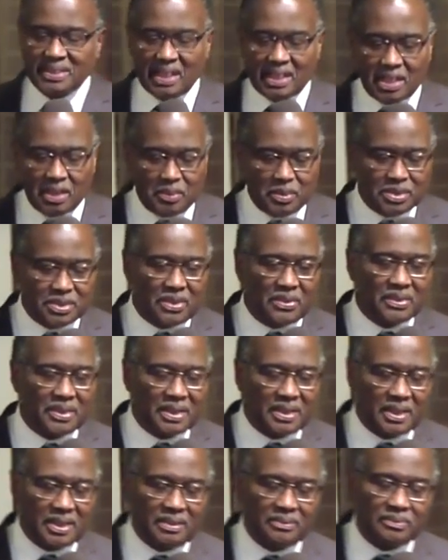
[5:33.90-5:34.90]
that he was going to
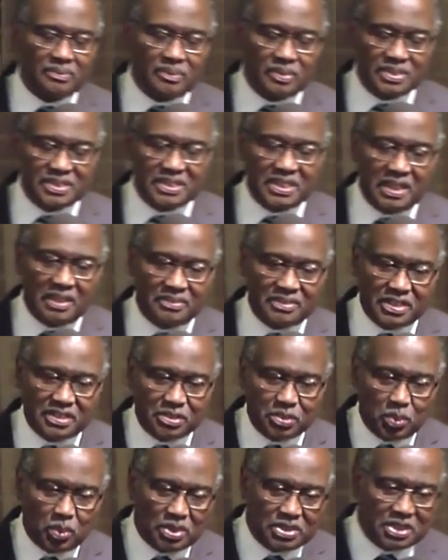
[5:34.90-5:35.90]
he would give. This
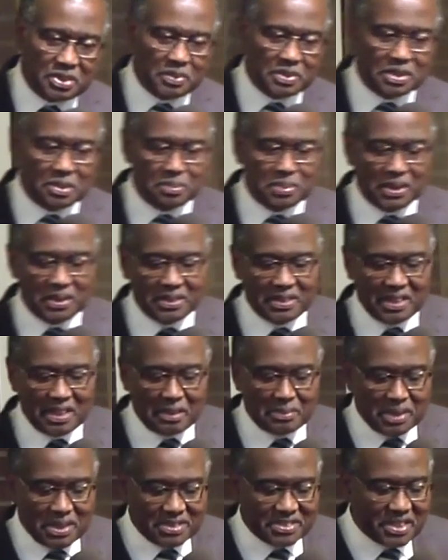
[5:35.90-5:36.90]
is where she was appealing to
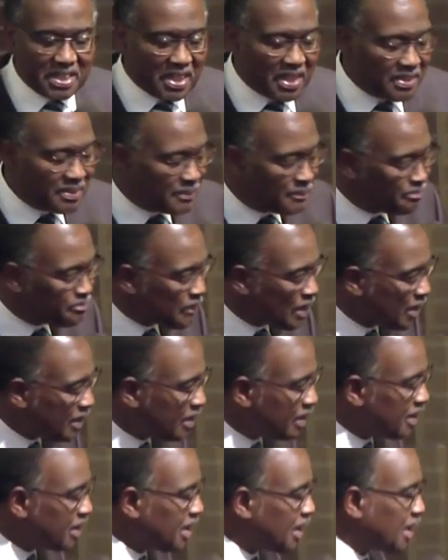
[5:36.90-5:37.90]
him. He said,
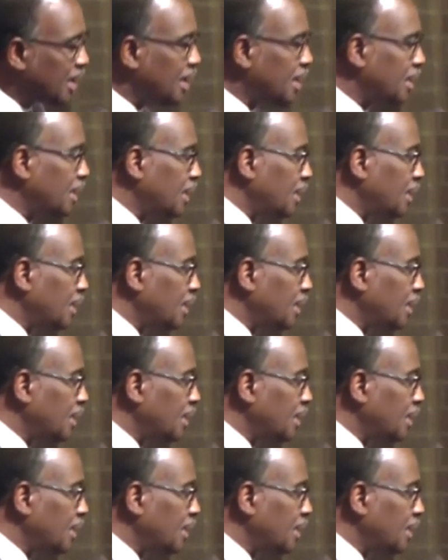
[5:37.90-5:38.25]
uh,